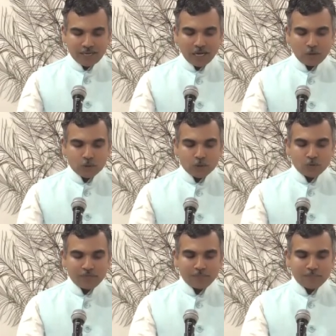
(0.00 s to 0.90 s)
how
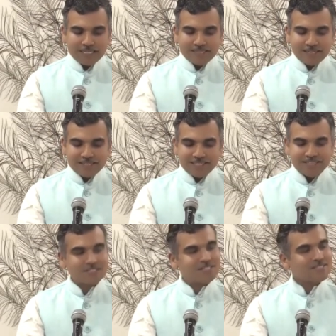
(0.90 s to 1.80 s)
should we meet our
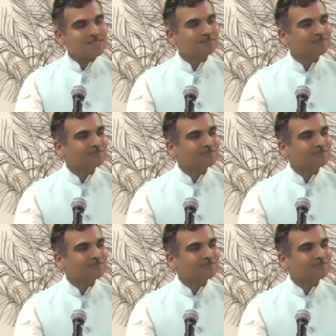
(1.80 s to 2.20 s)
tests?